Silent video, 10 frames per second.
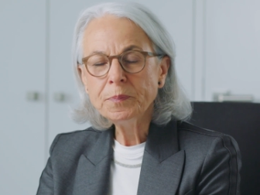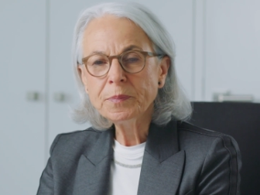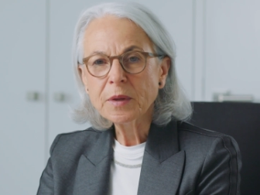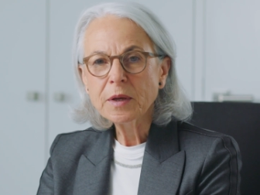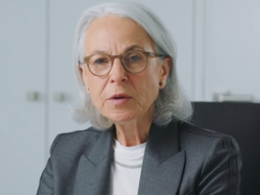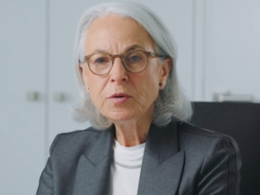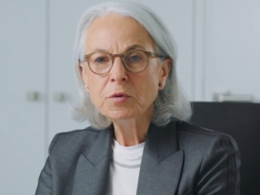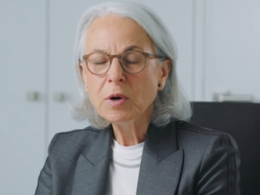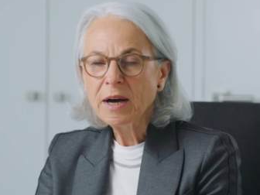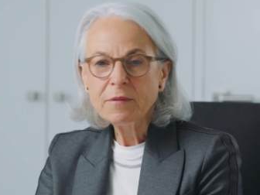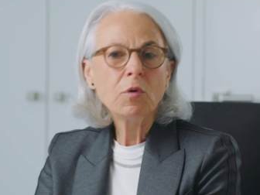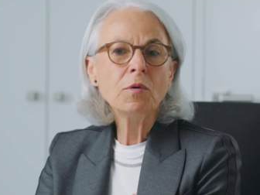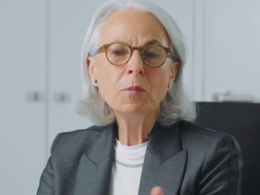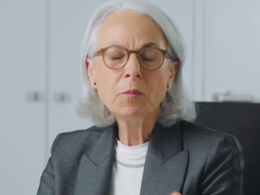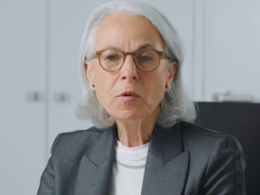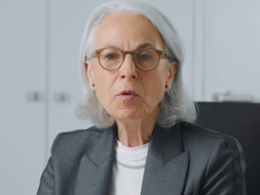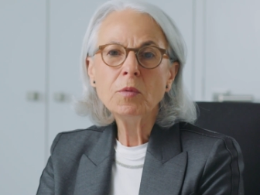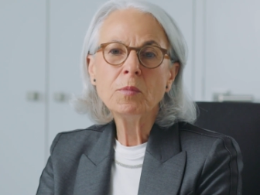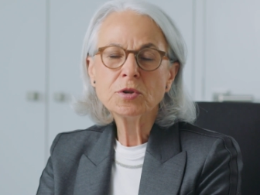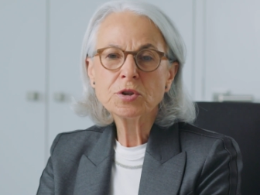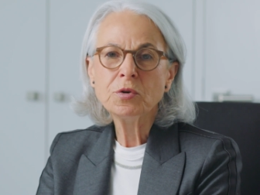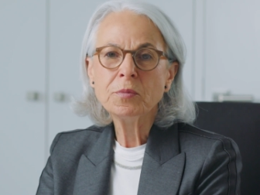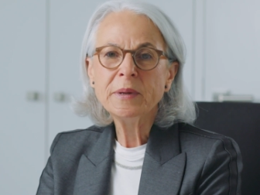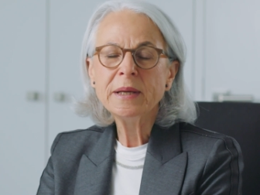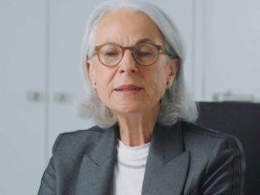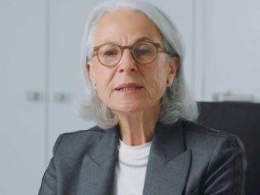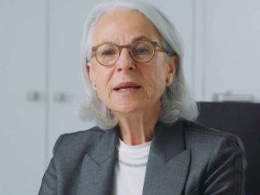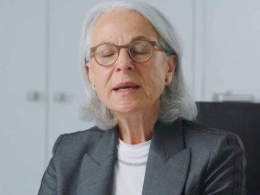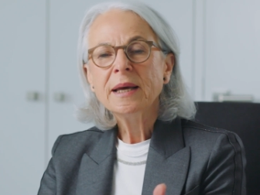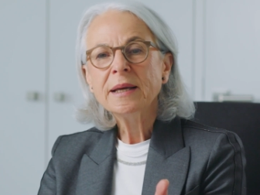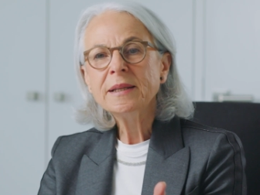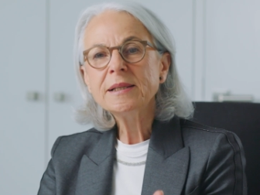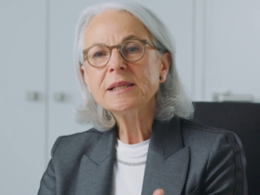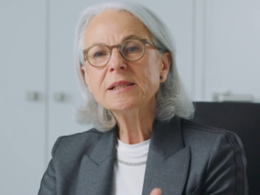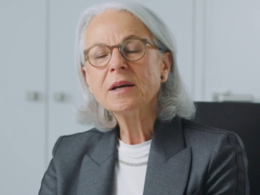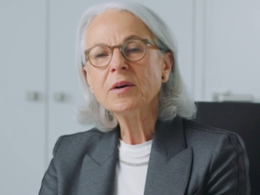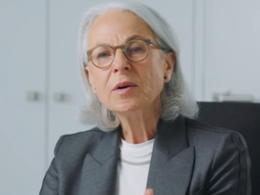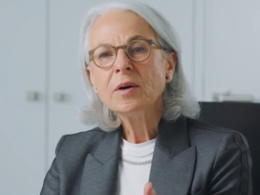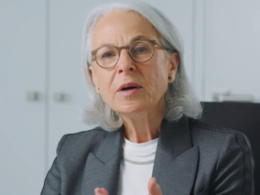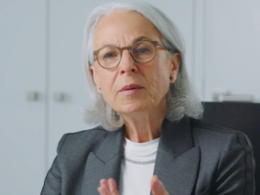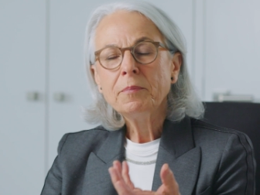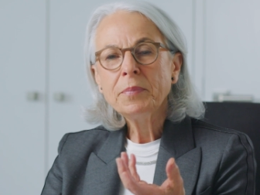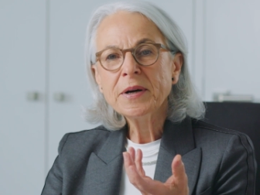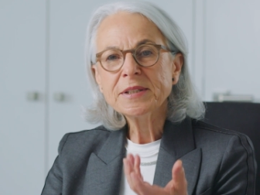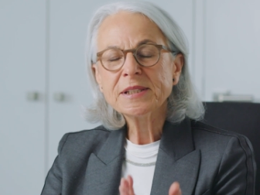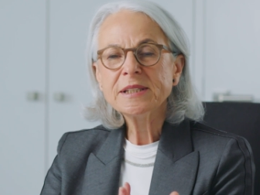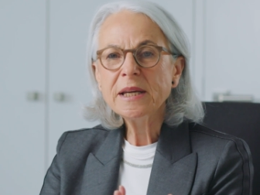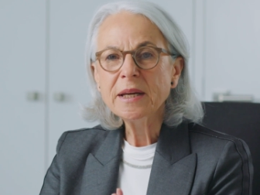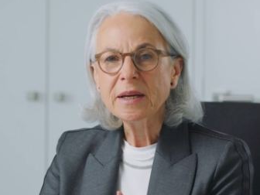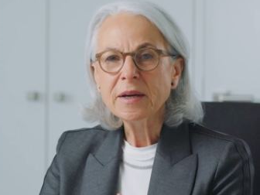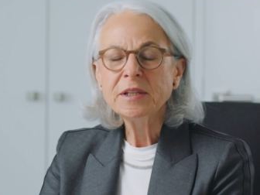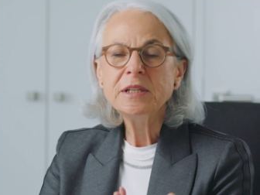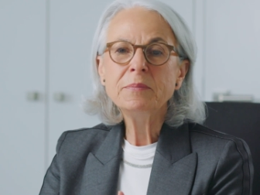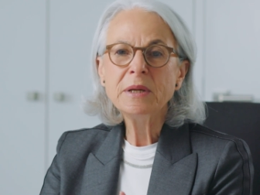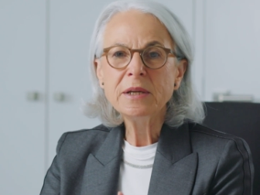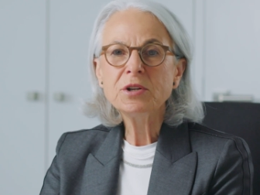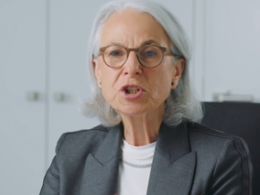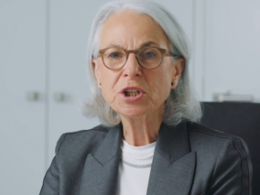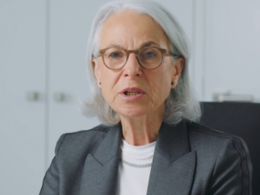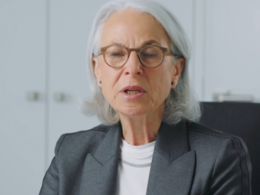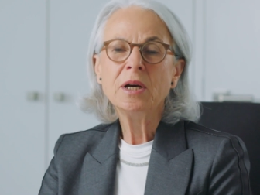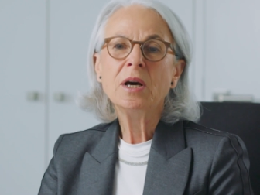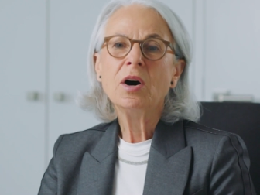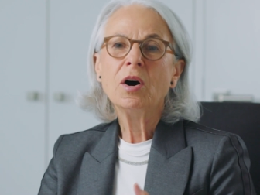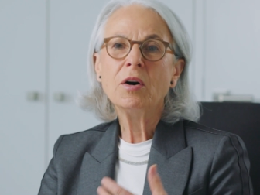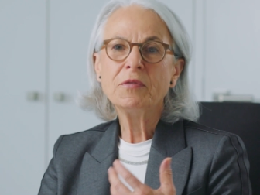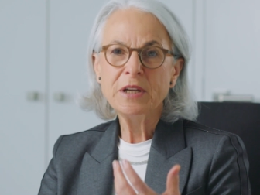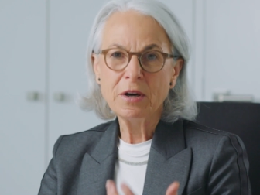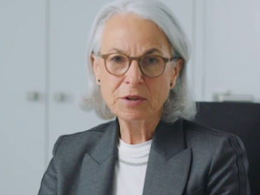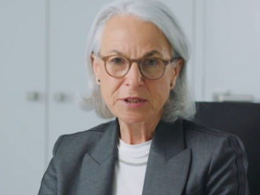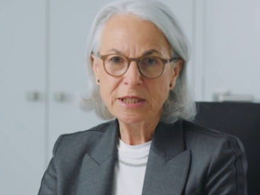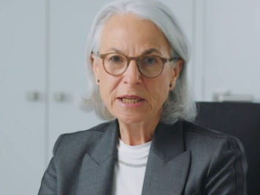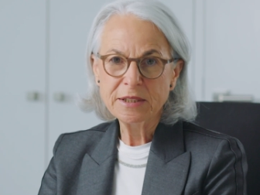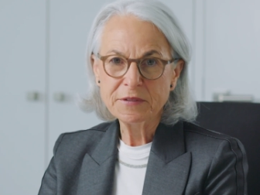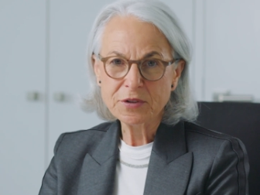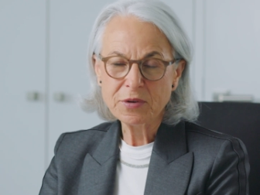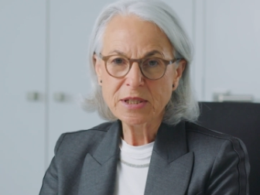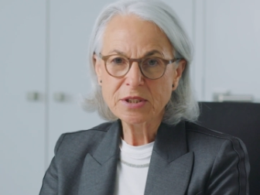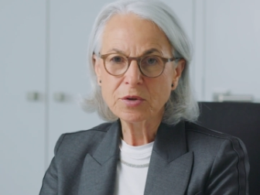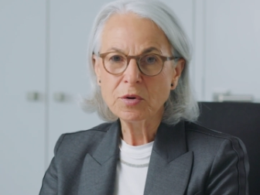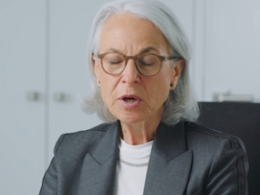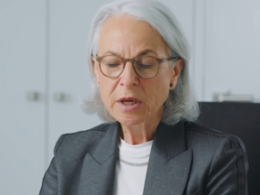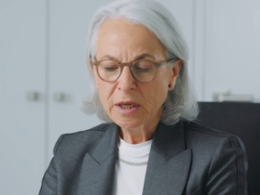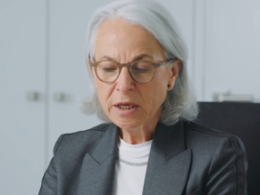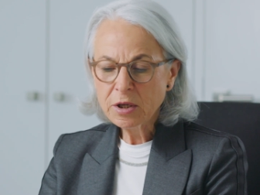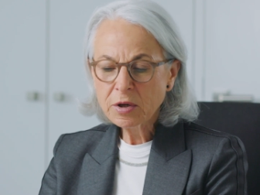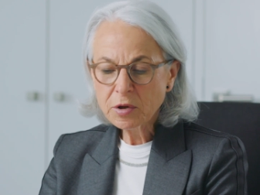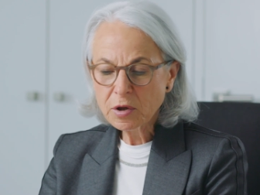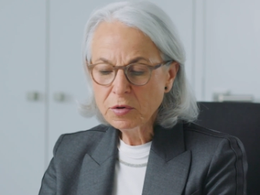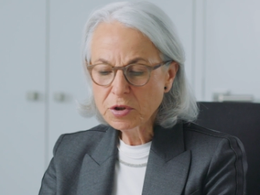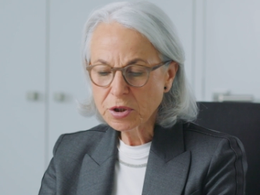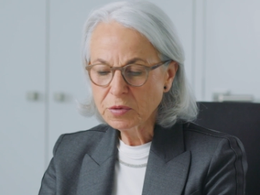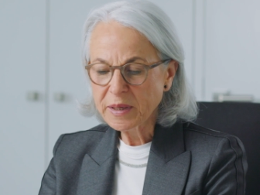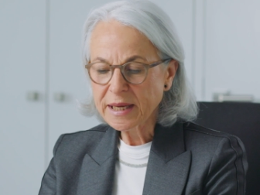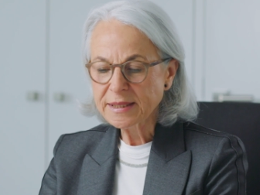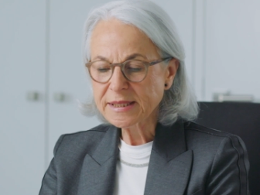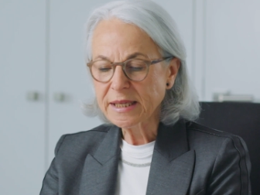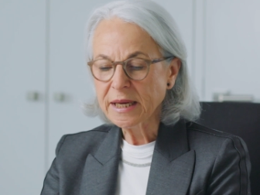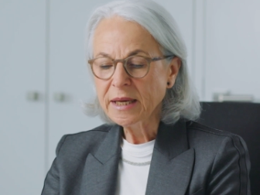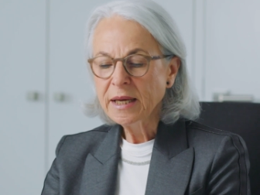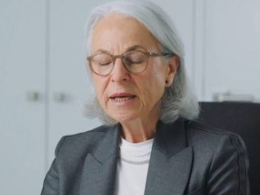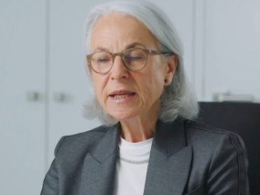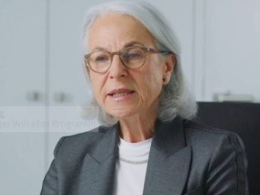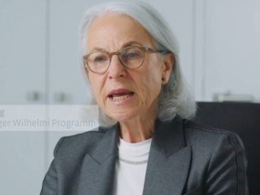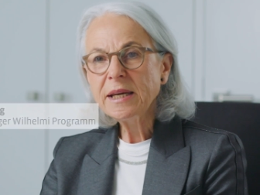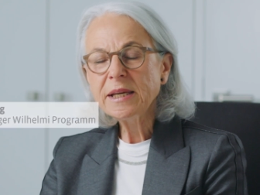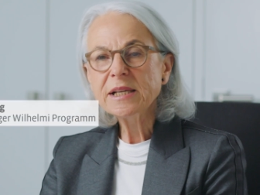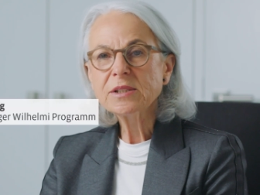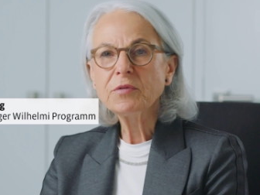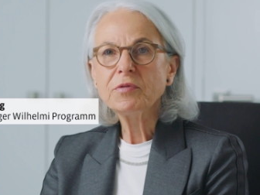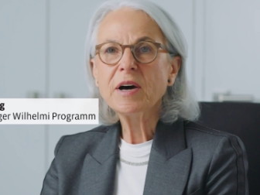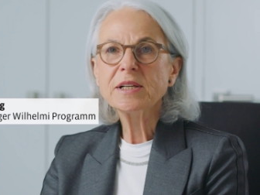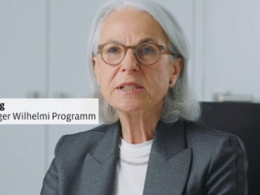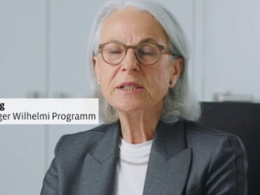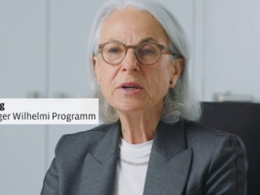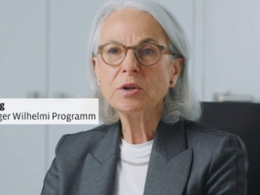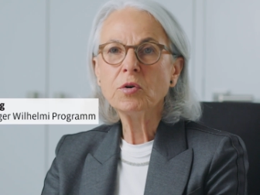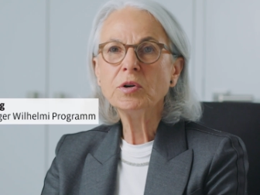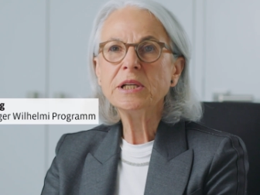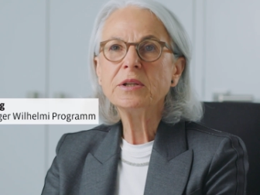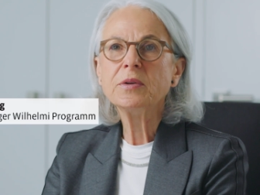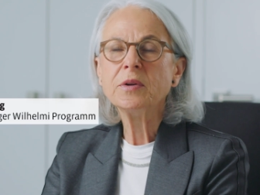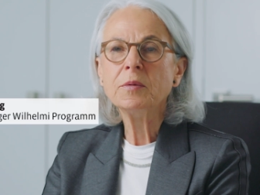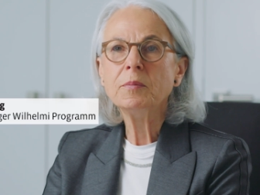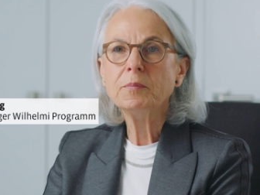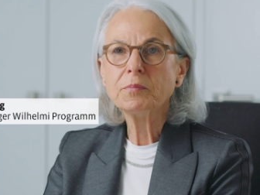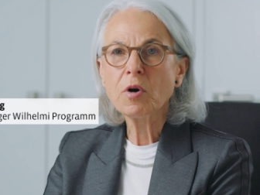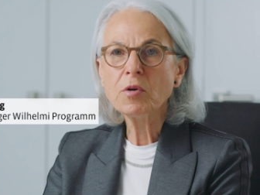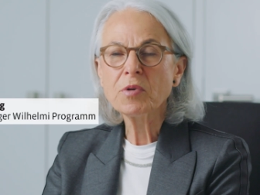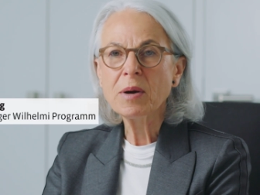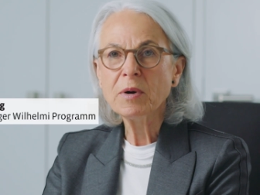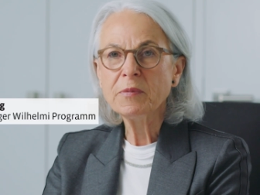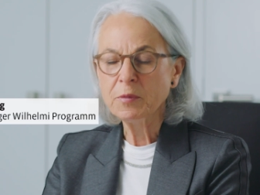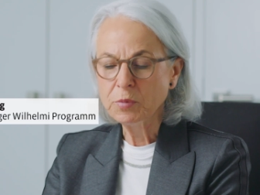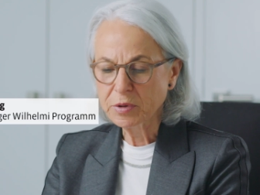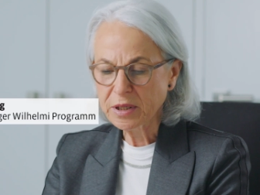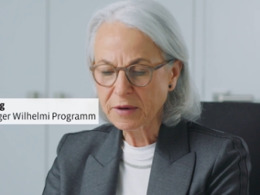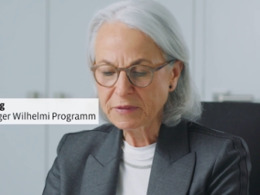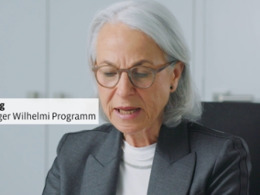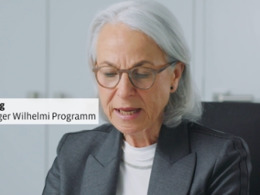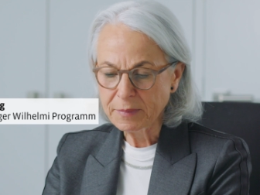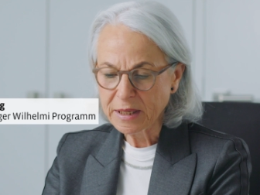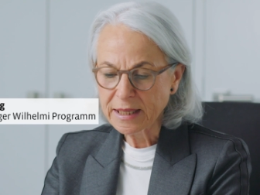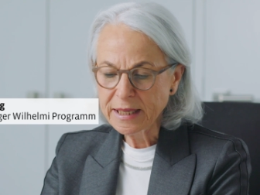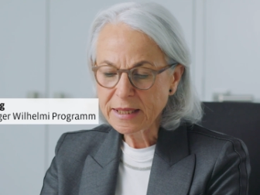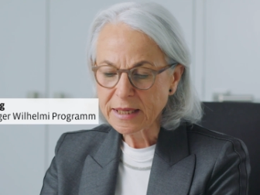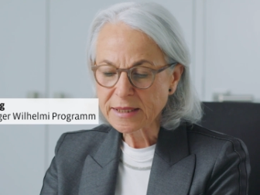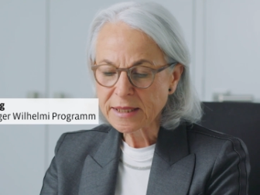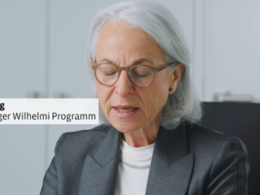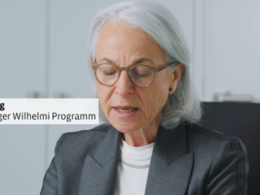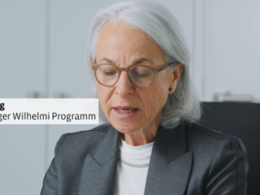you have almost no meals. And this is a per se a diminution of the oxidative stress. So, in conclusion, we can say 10 days of fasting, according to the program of the Buchinger Wilhelmi Clinics,